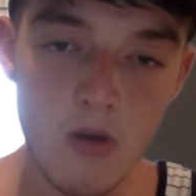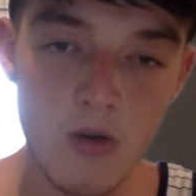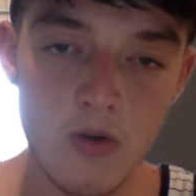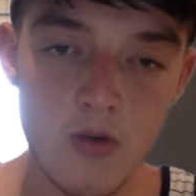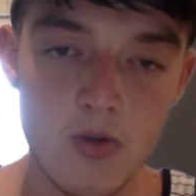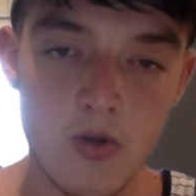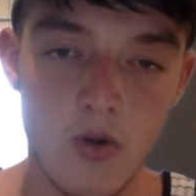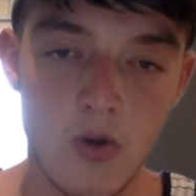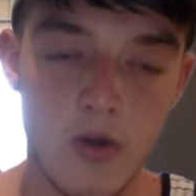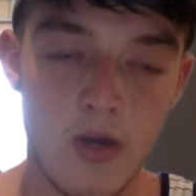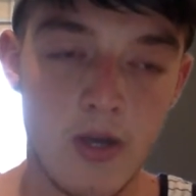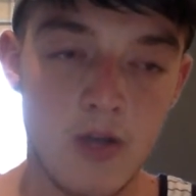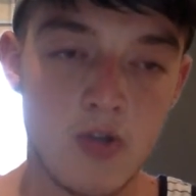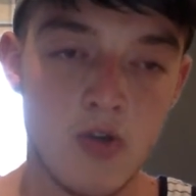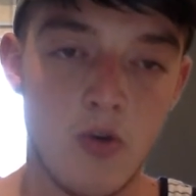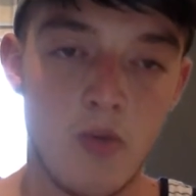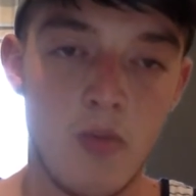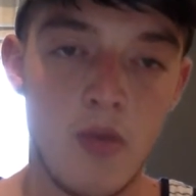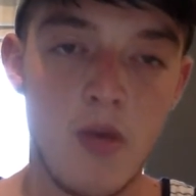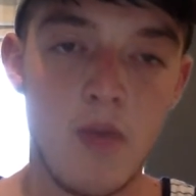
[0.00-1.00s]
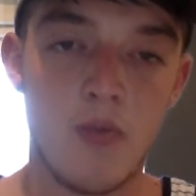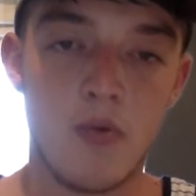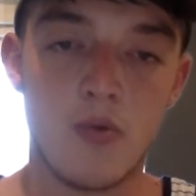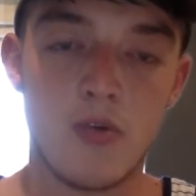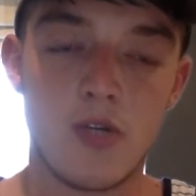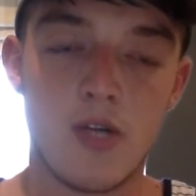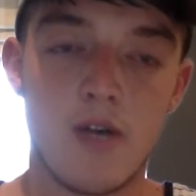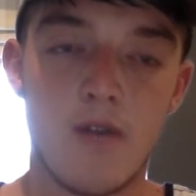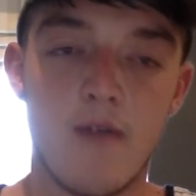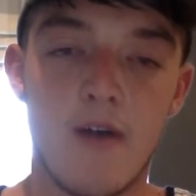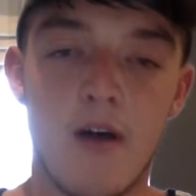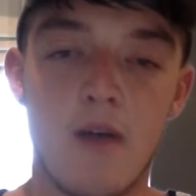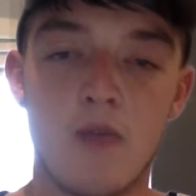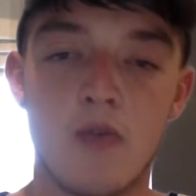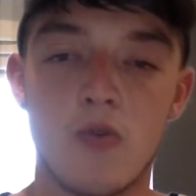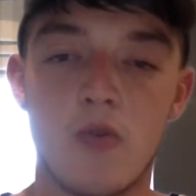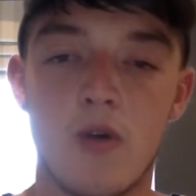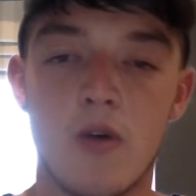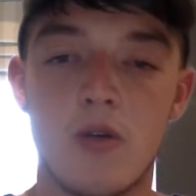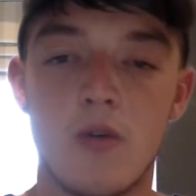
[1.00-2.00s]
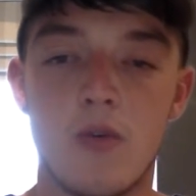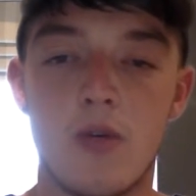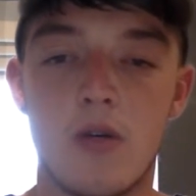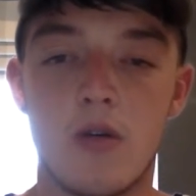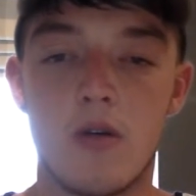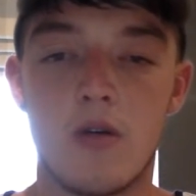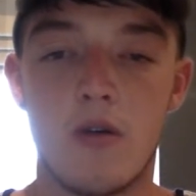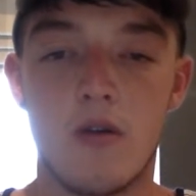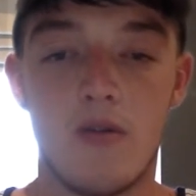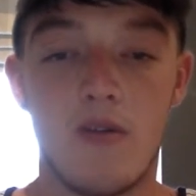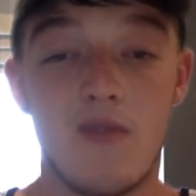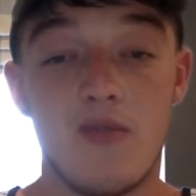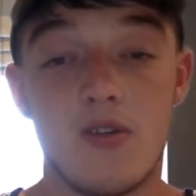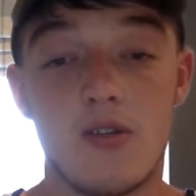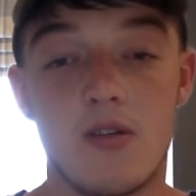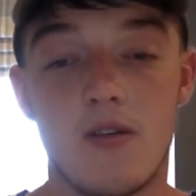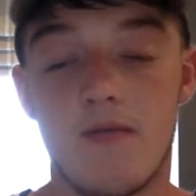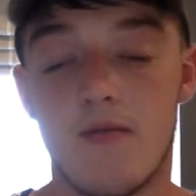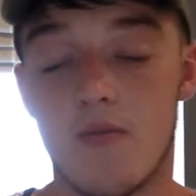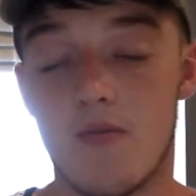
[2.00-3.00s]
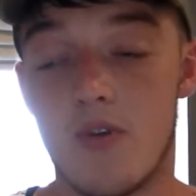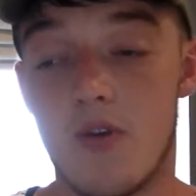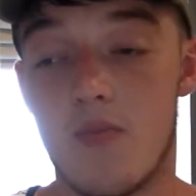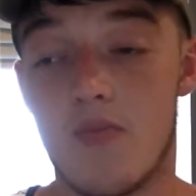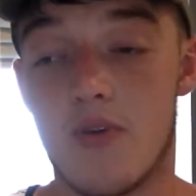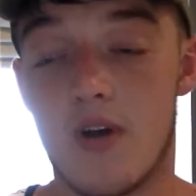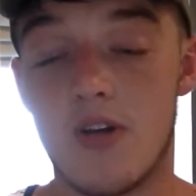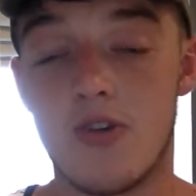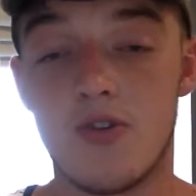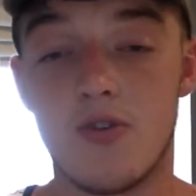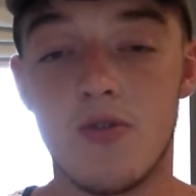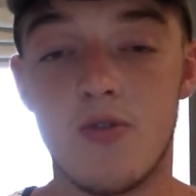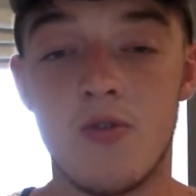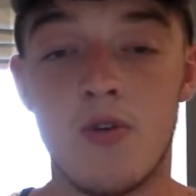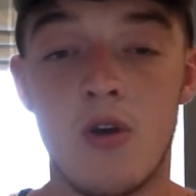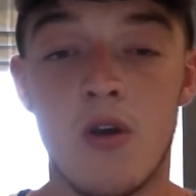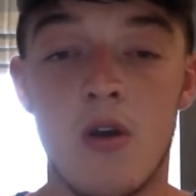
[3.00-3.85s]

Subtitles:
So people self-harm as well as obviously from depression